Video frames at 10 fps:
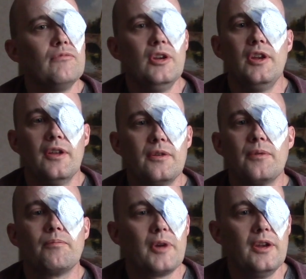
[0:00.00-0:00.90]
any
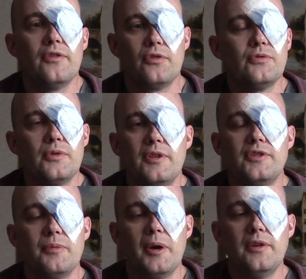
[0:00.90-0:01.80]
other kind of surgery
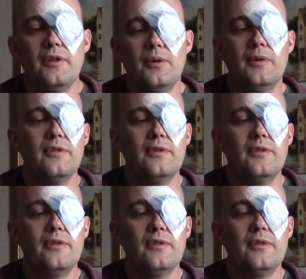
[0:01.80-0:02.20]
that you might do.